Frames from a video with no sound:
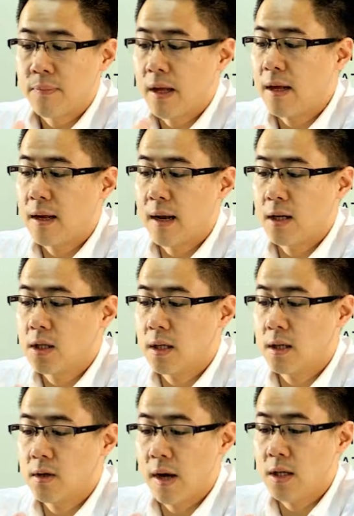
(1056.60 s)
they can
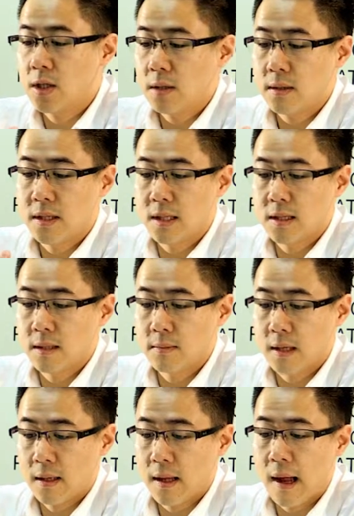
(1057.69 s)
actually create systems
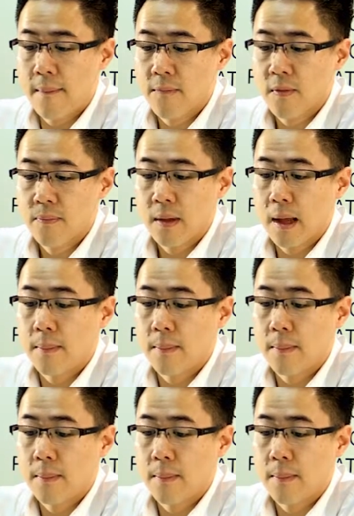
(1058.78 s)
like that